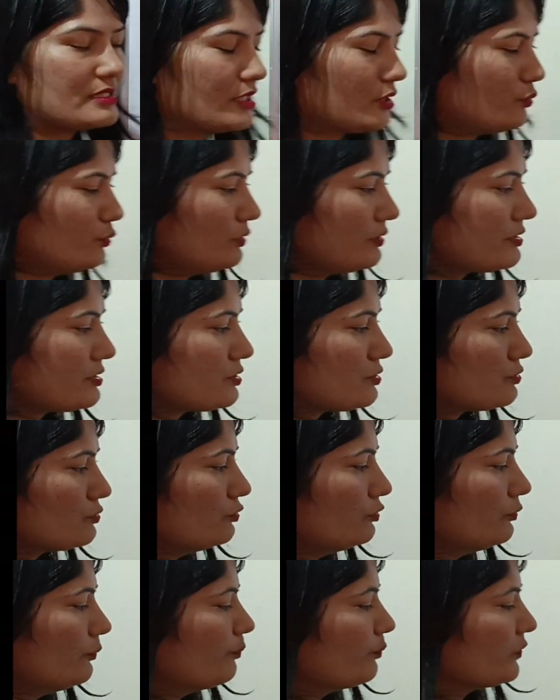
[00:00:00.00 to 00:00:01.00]
is equals
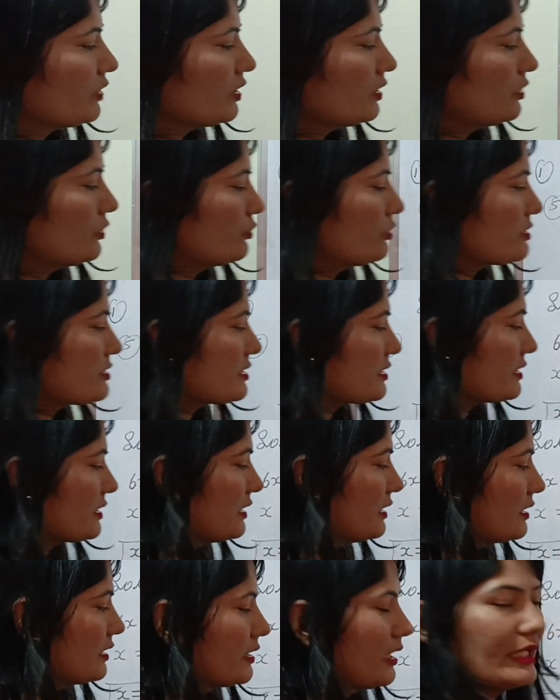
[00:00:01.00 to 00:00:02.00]
to, you will
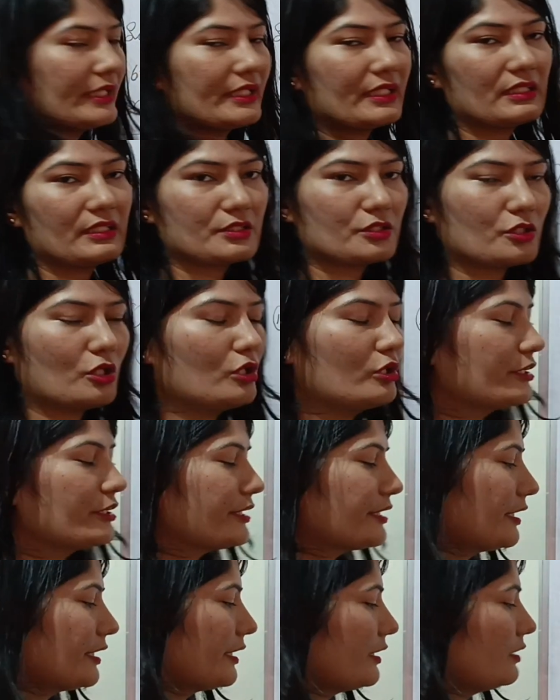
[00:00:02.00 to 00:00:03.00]
see 13 is
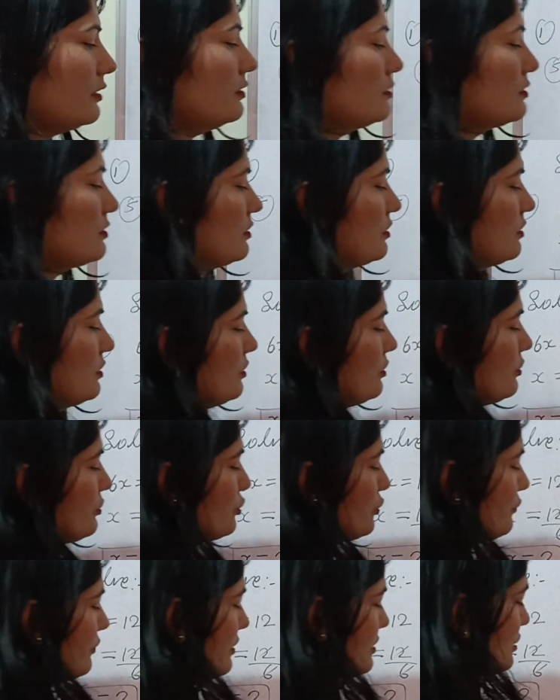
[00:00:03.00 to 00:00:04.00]
already here.
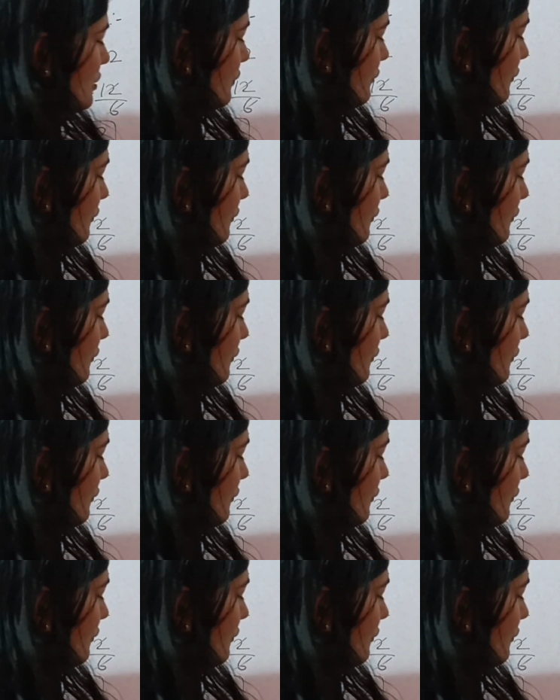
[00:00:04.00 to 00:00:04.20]
So first